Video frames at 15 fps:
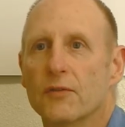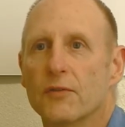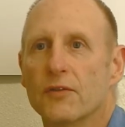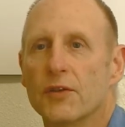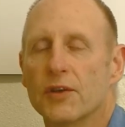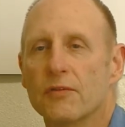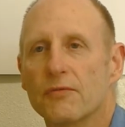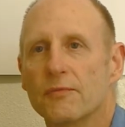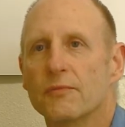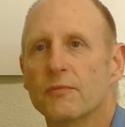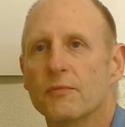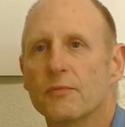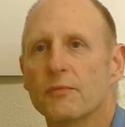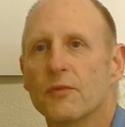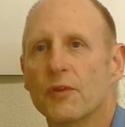the,
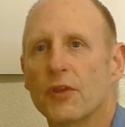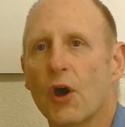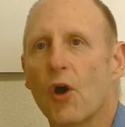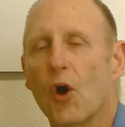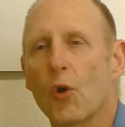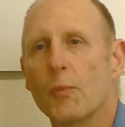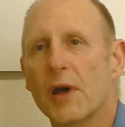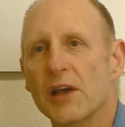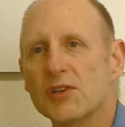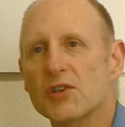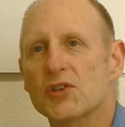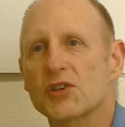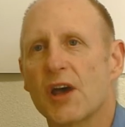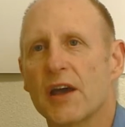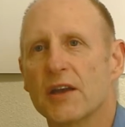the whole
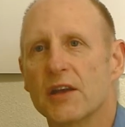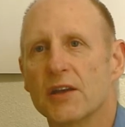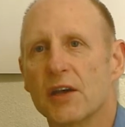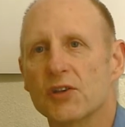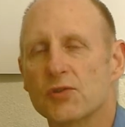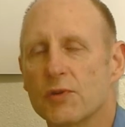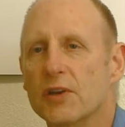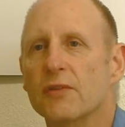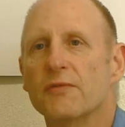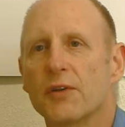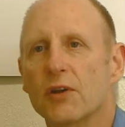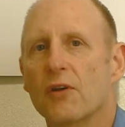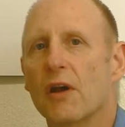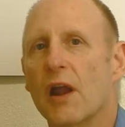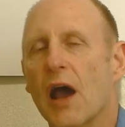pesticide industry to
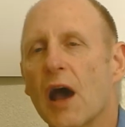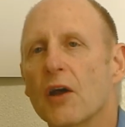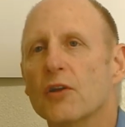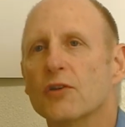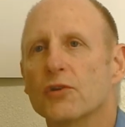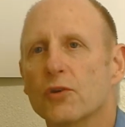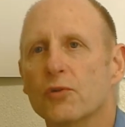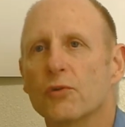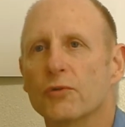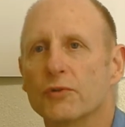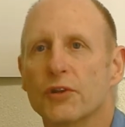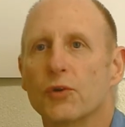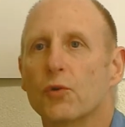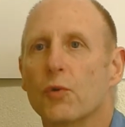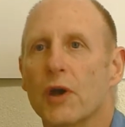figure out how to do,
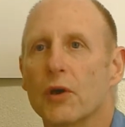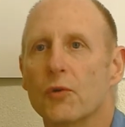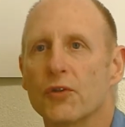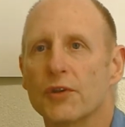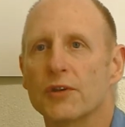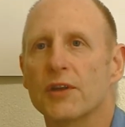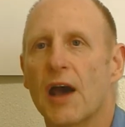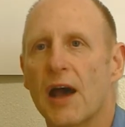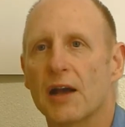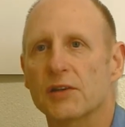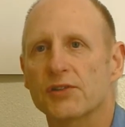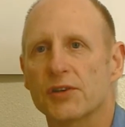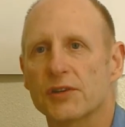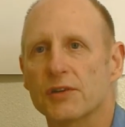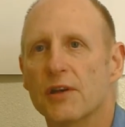deal away with the
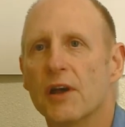toxic